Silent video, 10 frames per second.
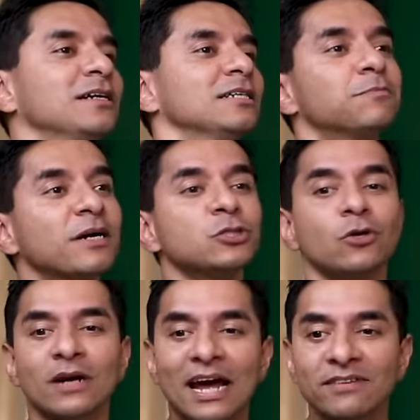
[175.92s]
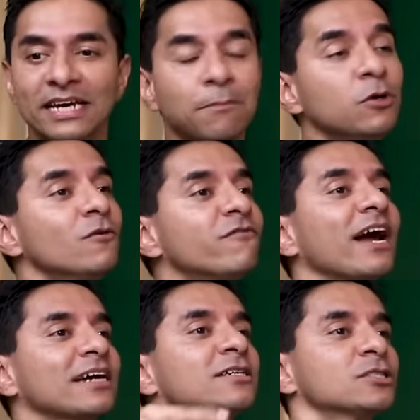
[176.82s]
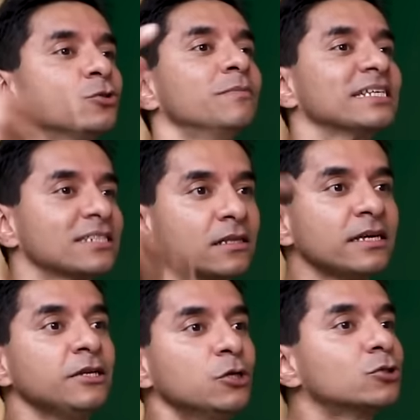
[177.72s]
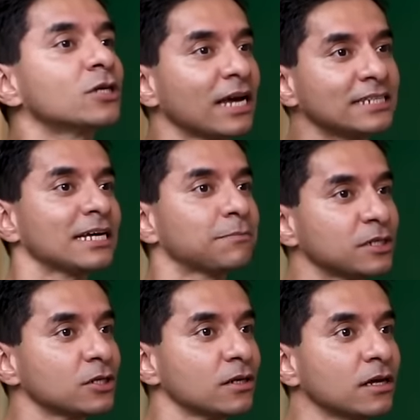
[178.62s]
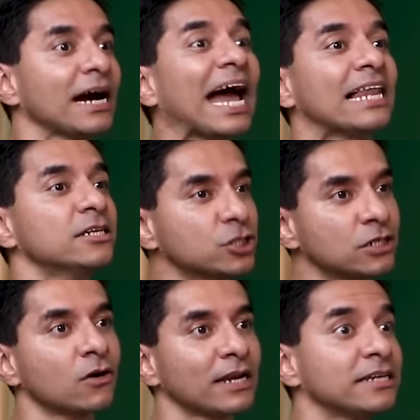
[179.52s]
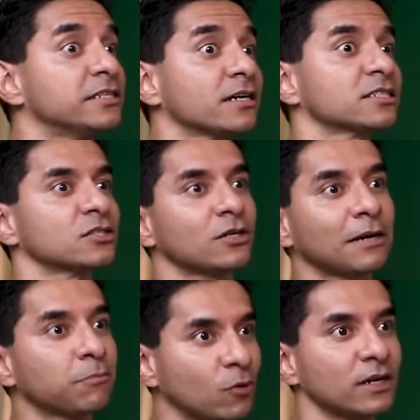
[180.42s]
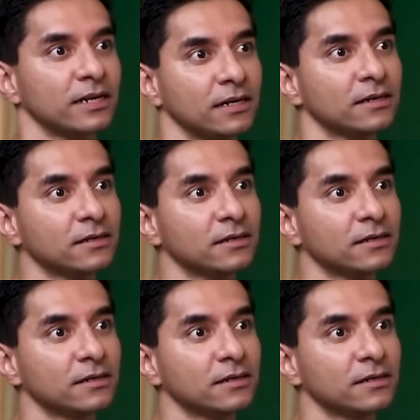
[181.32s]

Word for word: It's because you don't have the immune factors to basically neutralize that particular allergen or that dust or that pollen.